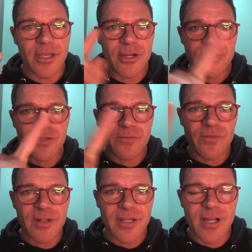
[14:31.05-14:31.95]
Here's
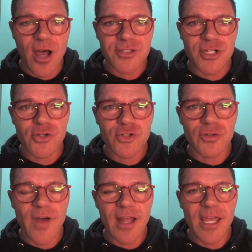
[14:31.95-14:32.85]
the constitutional
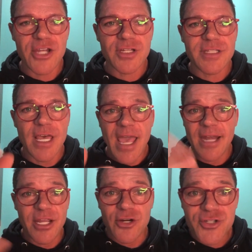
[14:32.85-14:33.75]
violations, and
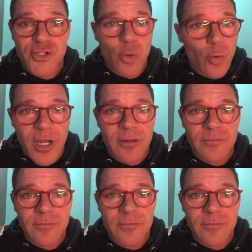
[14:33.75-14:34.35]
here's the story.